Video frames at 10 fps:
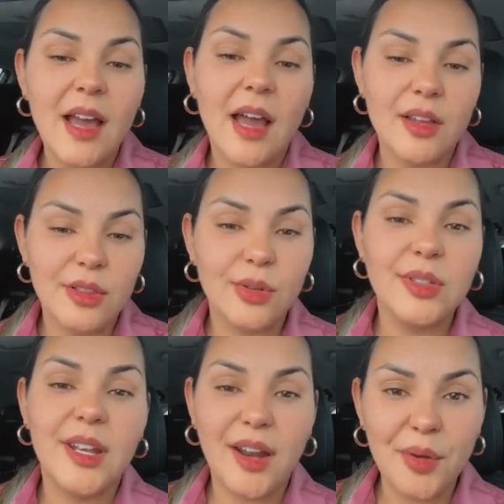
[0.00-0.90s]
I thought
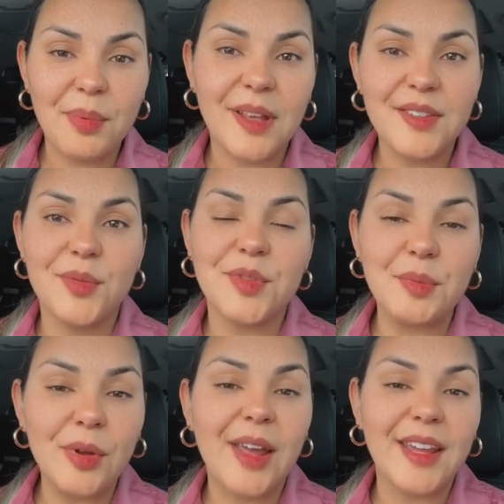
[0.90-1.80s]
the nanoplasty was
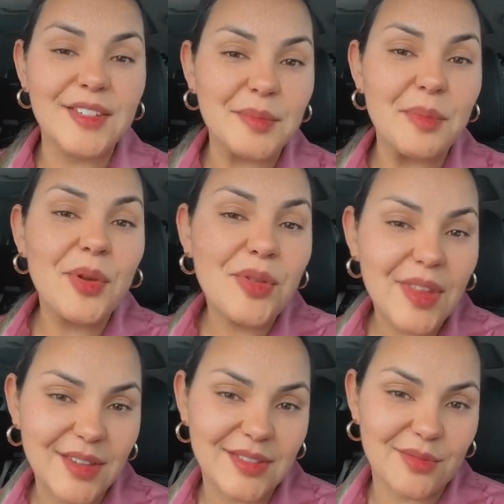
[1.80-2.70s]
more like a
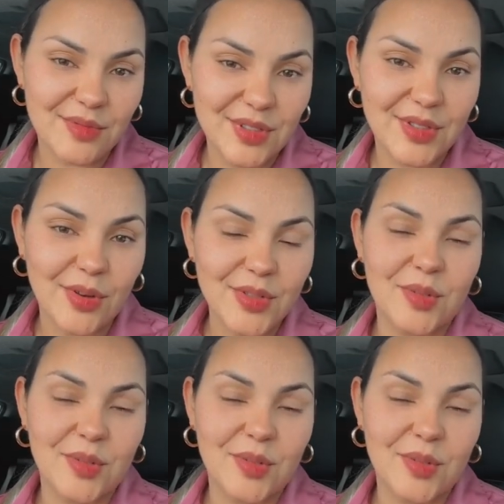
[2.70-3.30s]
smoothing result.